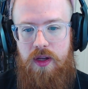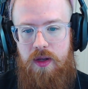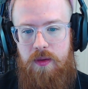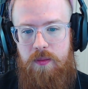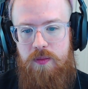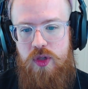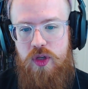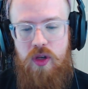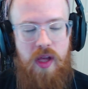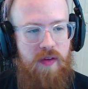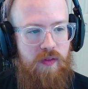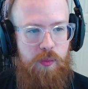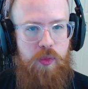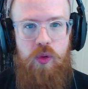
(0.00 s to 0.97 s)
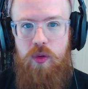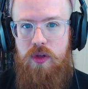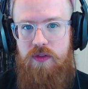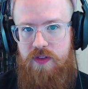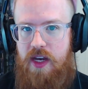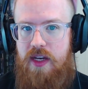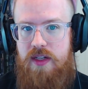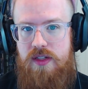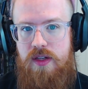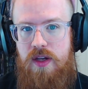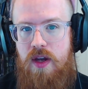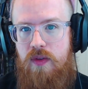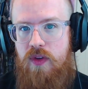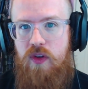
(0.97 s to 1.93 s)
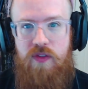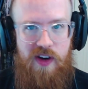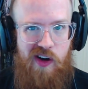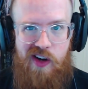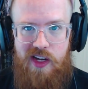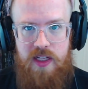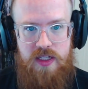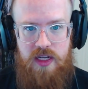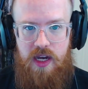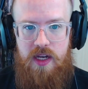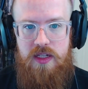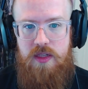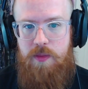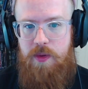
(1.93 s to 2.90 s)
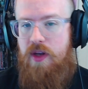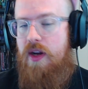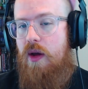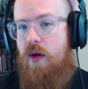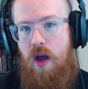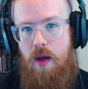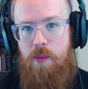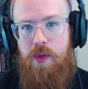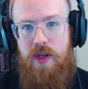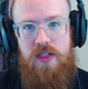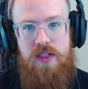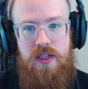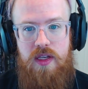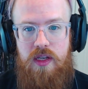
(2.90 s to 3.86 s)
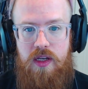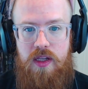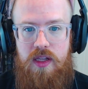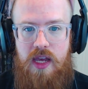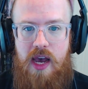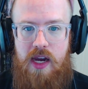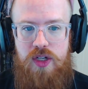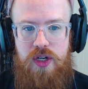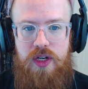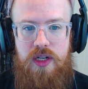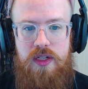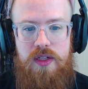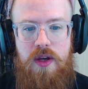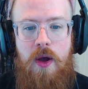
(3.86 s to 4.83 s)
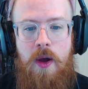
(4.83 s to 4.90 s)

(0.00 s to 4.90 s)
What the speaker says: So you'll have a pool of dice that'll vary in size depending on how complex the action is.